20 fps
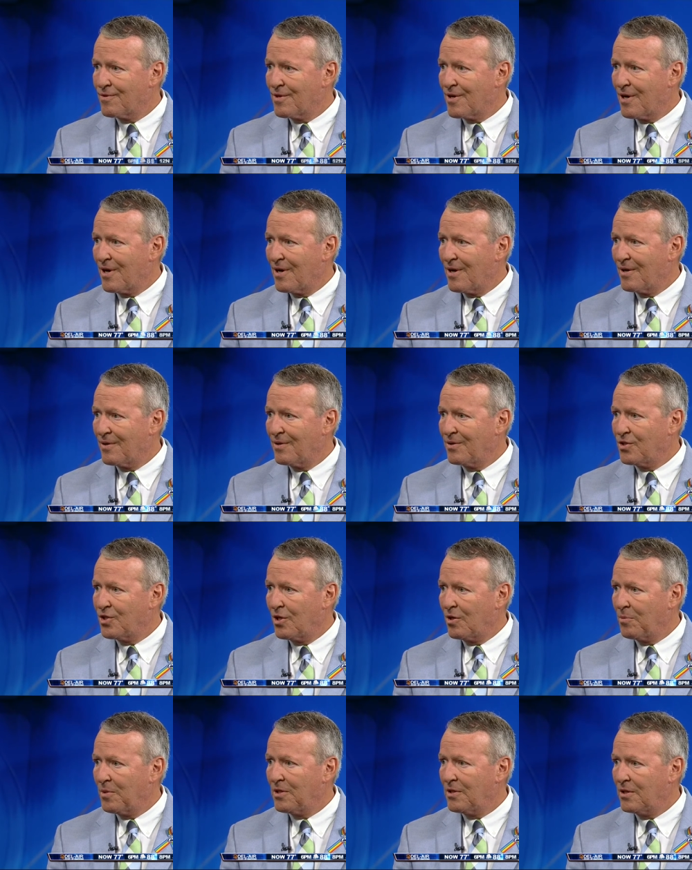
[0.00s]
uh, the
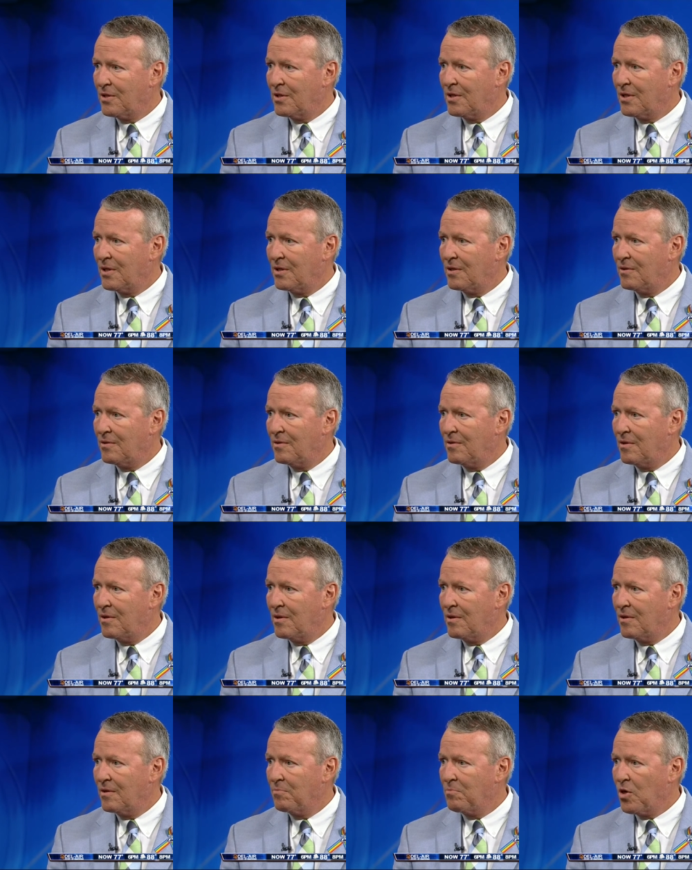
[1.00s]
gentleman that did
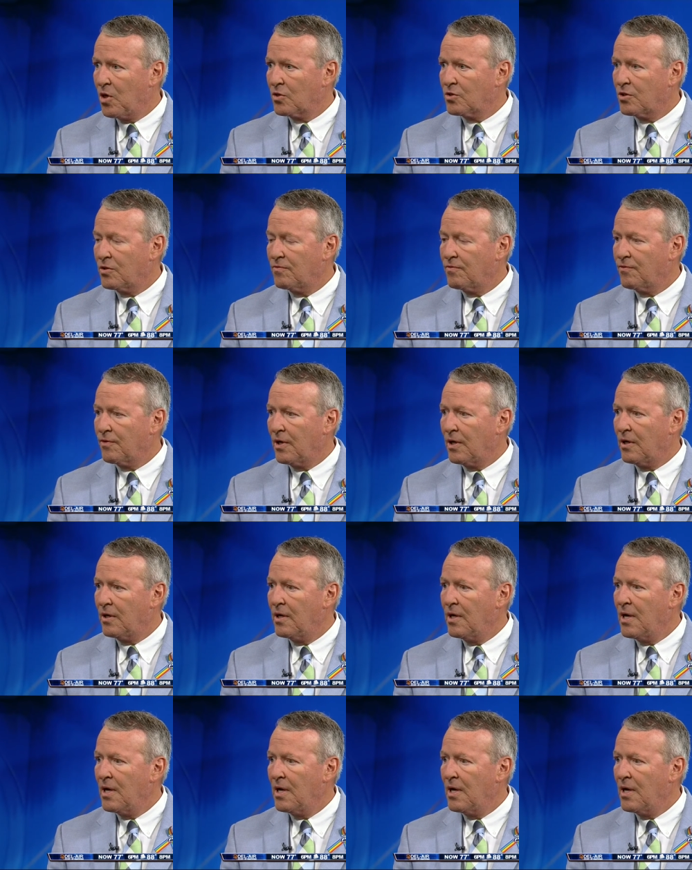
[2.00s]
the Boston Fund,